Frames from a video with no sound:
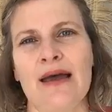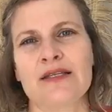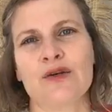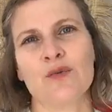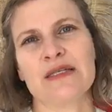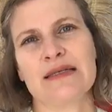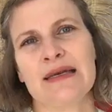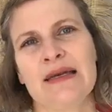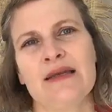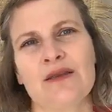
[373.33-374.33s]
So we're
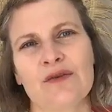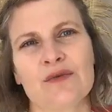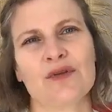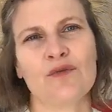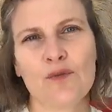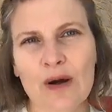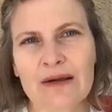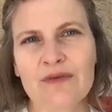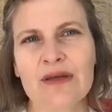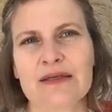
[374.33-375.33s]
seeing so one
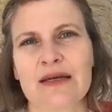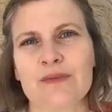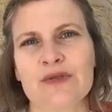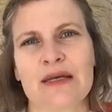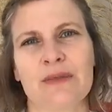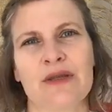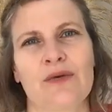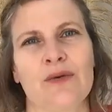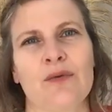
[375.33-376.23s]
of the examples coming through